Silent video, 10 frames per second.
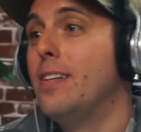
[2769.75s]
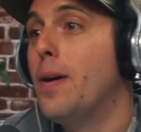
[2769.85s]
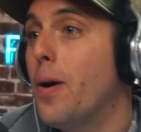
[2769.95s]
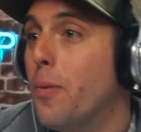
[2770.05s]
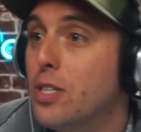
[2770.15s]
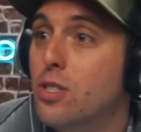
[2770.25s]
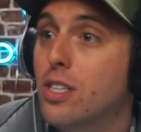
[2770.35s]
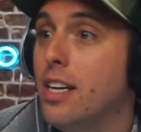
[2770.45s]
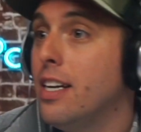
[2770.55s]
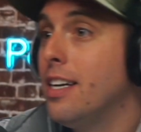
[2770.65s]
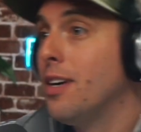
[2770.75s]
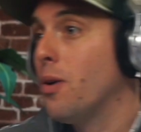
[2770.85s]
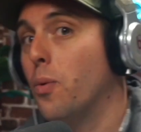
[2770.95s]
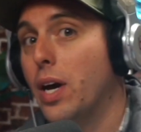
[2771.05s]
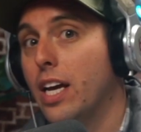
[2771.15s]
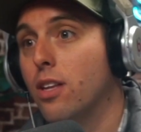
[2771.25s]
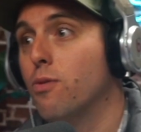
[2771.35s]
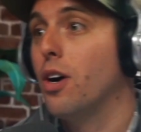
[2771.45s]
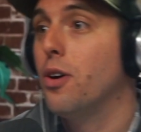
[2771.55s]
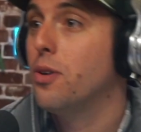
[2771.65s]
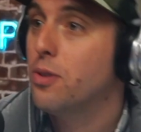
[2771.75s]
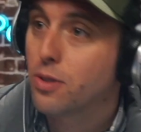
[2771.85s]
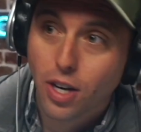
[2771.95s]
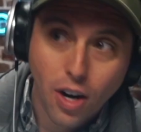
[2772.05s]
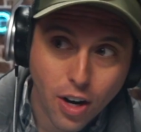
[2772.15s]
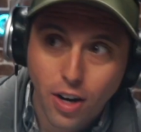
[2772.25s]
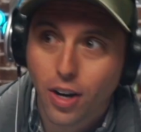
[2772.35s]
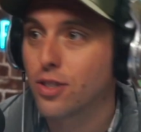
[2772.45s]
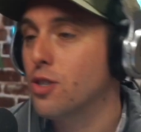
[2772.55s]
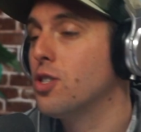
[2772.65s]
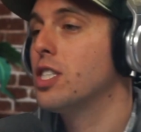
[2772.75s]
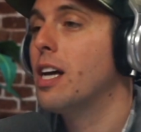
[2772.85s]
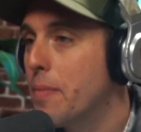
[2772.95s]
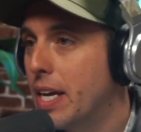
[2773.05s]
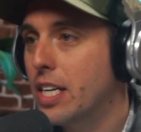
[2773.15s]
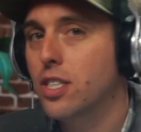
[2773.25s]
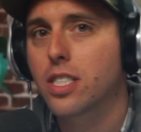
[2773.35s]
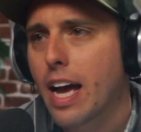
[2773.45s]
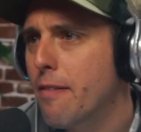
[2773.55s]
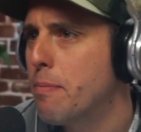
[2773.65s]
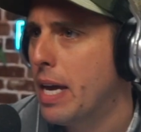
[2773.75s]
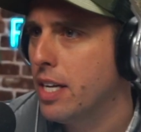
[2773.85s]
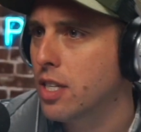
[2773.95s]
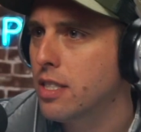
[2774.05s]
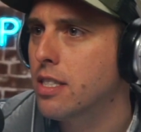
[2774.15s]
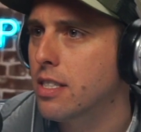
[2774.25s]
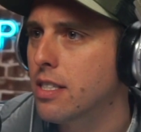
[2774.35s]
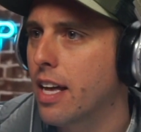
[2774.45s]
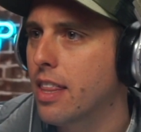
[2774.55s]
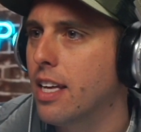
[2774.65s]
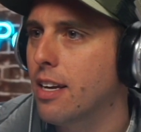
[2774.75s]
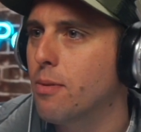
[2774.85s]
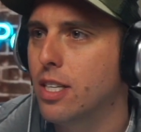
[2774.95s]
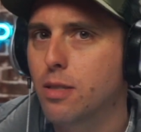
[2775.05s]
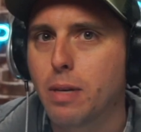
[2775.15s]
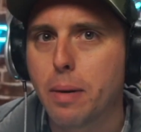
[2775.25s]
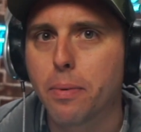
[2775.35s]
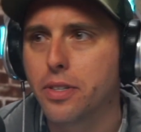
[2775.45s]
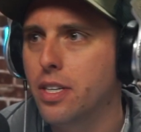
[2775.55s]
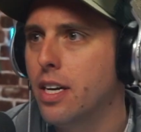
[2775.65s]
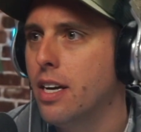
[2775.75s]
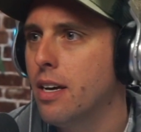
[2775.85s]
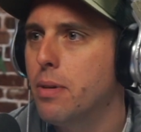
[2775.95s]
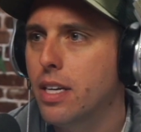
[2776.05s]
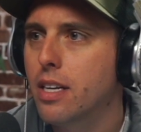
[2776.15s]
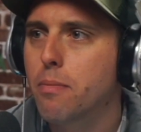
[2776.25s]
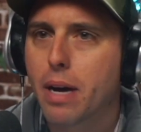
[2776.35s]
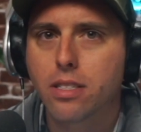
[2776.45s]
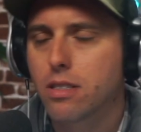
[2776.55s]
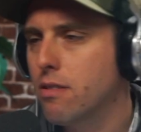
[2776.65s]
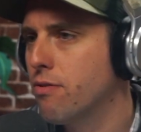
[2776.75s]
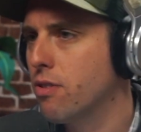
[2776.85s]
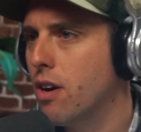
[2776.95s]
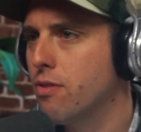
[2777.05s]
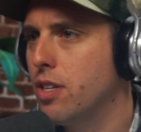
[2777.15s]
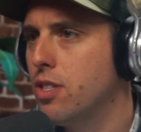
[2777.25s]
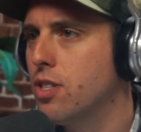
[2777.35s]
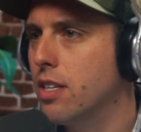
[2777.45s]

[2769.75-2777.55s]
know which way the road turns or something. Just have patience, I think, with these people and be an ambassador for our region.